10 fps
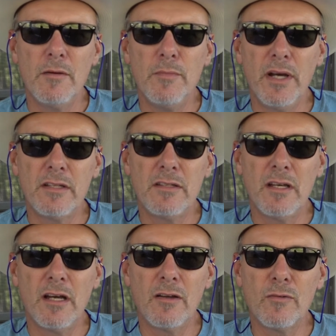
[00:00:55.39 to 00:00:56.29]
But
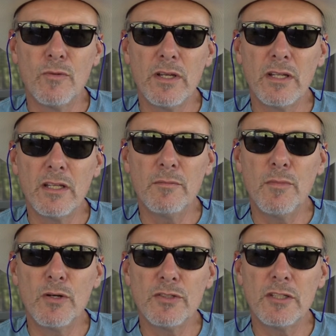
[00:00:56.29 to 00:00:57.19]
really,
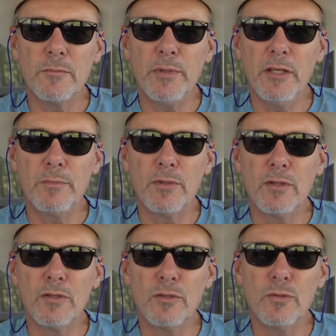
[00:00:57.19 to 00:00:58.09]
most of the people
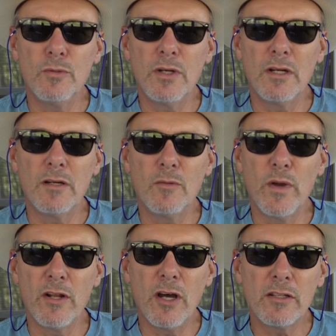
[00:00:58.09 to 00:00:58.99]
who
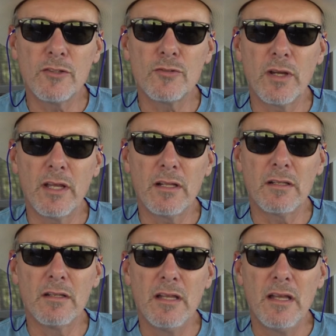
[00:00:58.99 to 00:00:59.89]
went on the
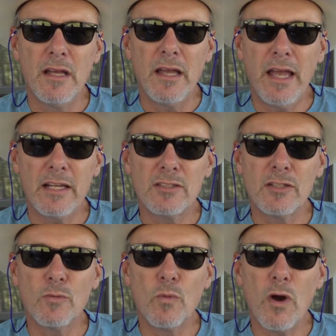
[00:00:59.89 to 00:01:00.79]
trail
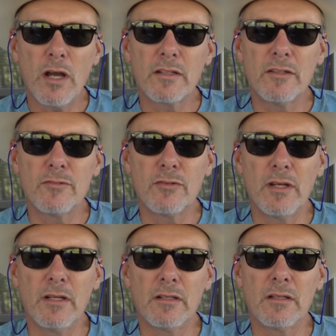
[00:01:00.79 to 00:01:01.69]
actually walked the
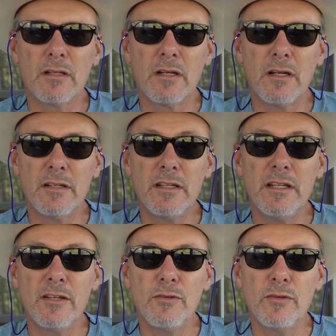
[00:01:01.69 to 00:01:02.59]
trail, did
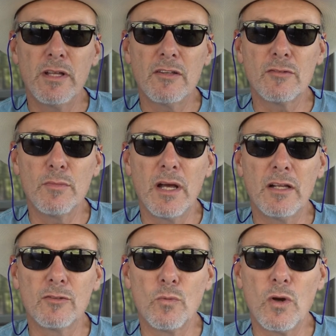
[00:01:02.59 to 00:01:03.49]
that 2,000
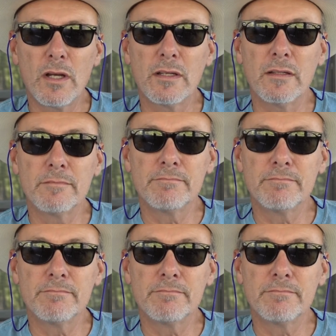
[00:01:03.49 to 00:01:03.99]
miles walking.